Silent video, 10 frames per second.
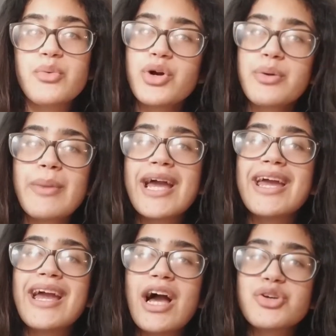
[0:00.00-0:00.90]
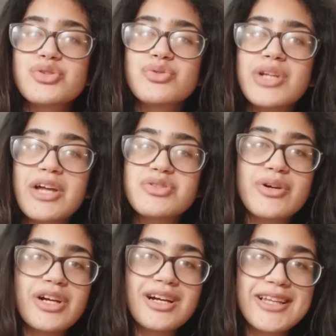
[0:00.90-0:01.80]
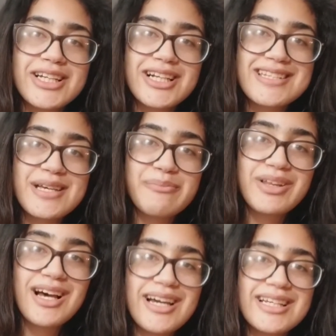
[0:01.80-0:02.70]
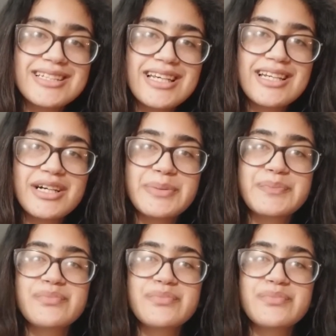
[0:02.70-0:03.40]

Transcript: were my actual natural hair color because I'm blind and um,